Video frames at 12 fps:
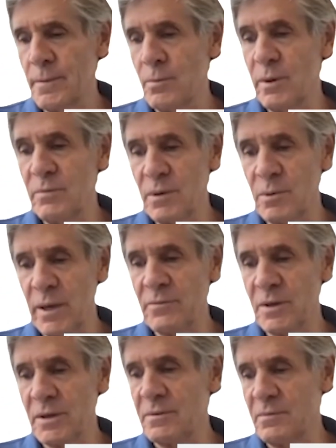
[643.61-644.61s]
we feel we
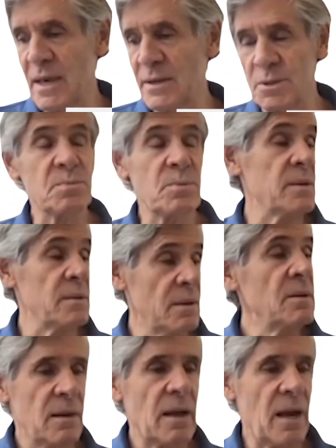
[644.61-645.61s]
have an advantage, but
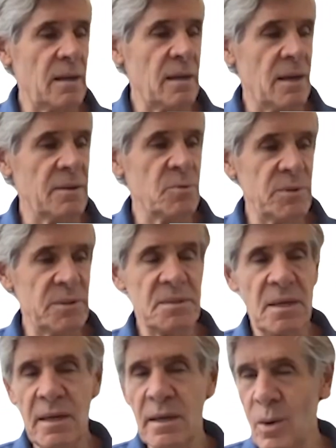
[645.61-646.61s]
I, I would
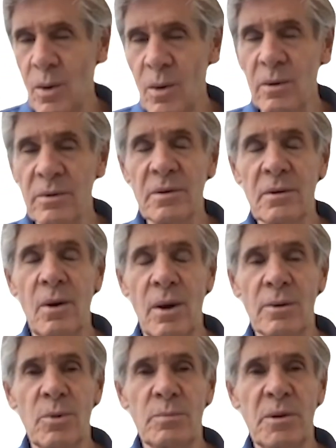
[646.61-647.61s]
say all of the
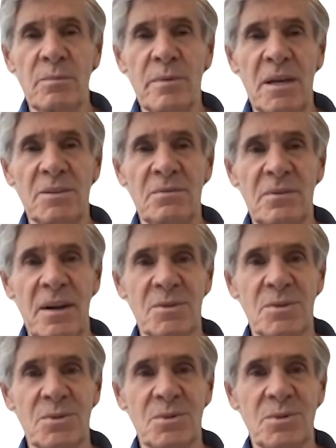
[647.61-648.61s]
automobile
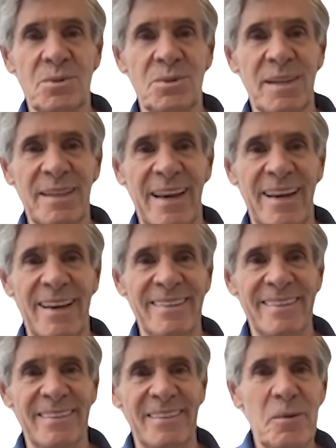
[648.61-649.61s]
manufacturers are doing that
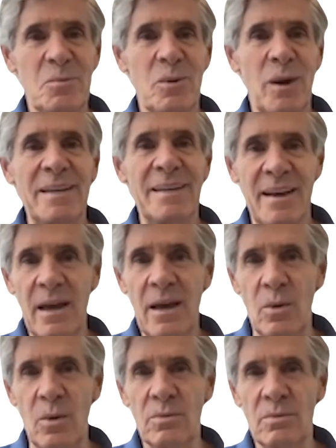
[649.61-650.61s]
right
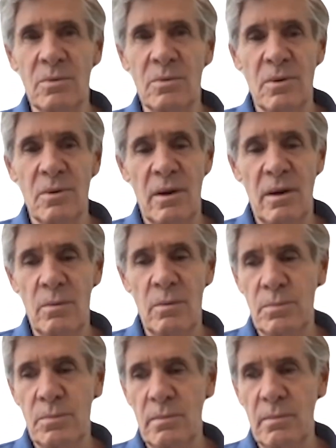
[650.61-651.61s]
now. Uh,
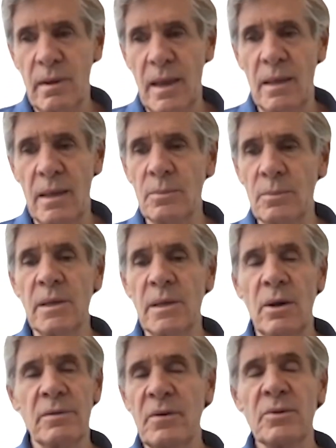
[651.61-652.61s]
and there'll be a
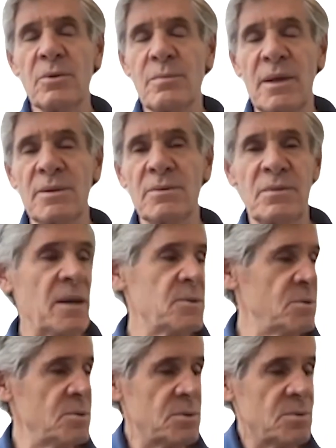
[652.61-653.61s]
lot of other
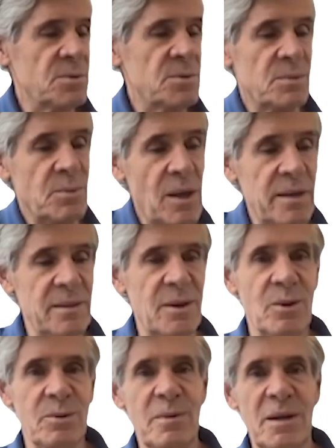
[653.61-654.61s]
manufacturers who are supplying the
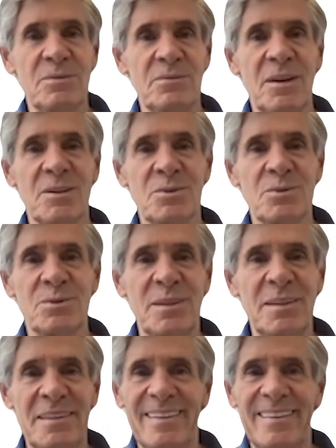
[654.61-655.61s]
auto manufacturers
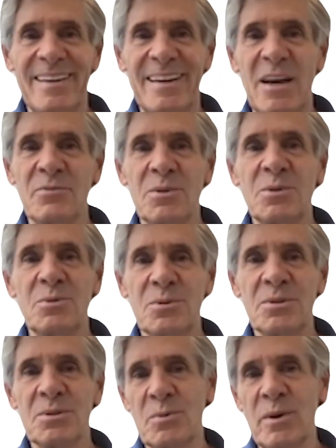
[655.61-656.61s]
that have to do
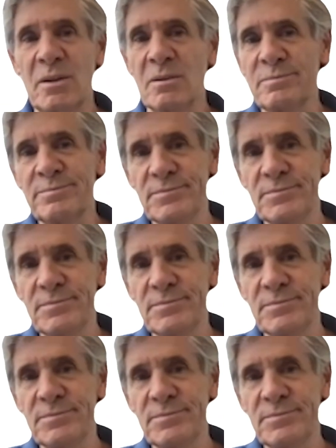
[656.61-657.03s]
it as well.